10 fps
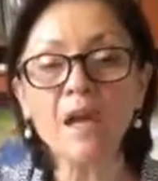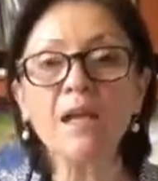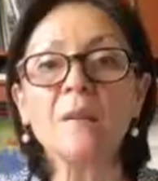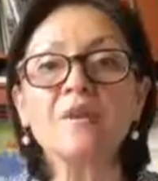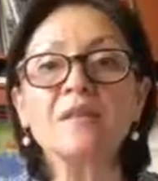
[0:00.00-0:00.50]

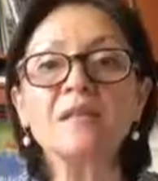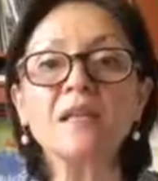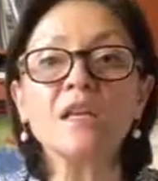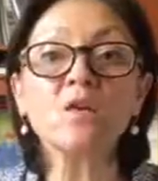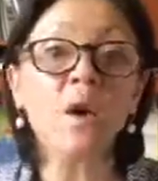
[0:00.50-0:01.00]
and I'm going to
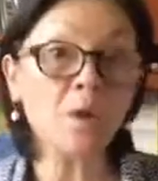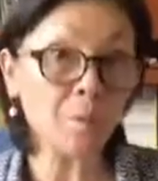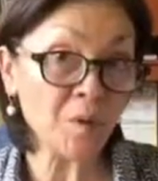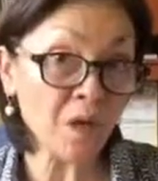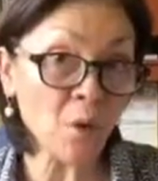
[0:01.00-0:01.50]
say that you
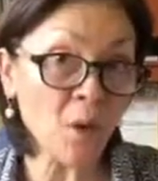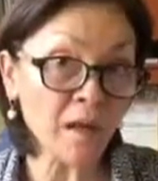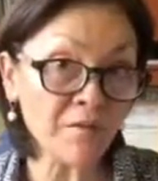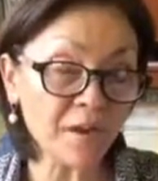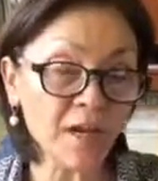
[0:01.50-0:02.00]
are
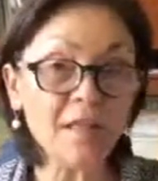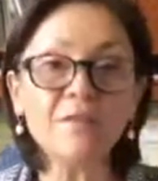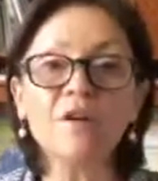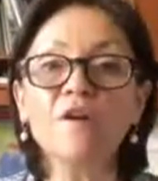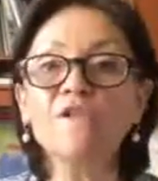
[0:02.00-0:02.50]

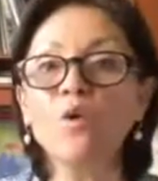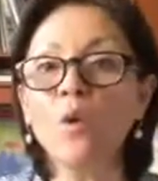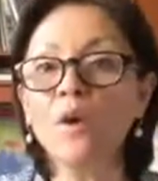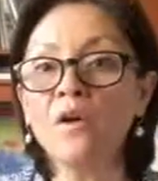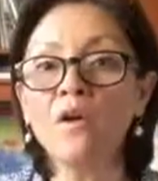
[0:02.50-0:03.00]
pre-qualified
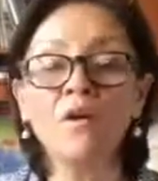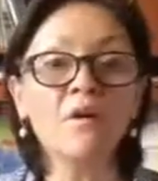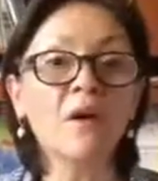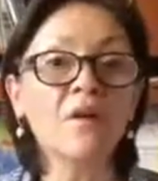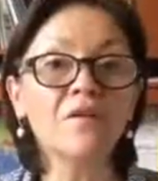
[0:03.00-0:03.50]

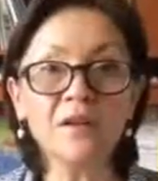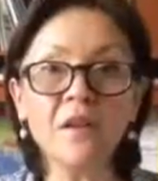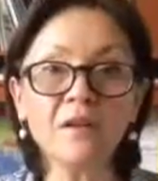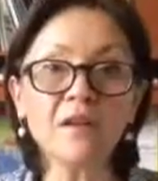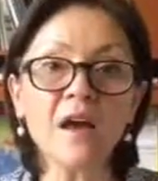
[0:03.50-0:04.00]
for
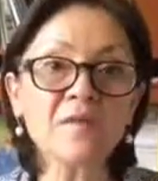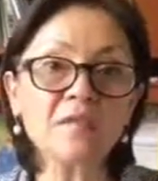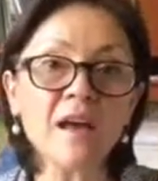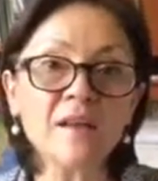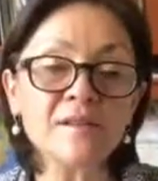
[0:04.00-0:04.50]

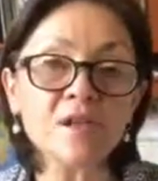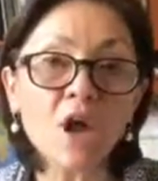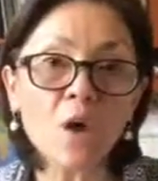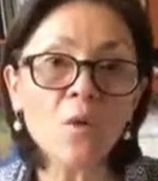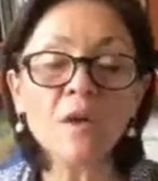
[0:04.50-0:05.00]
$300,000
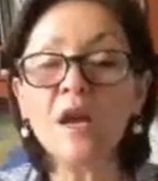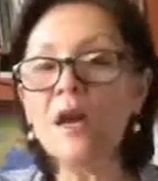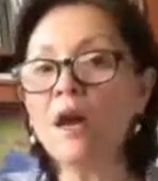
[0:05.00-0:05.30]
loan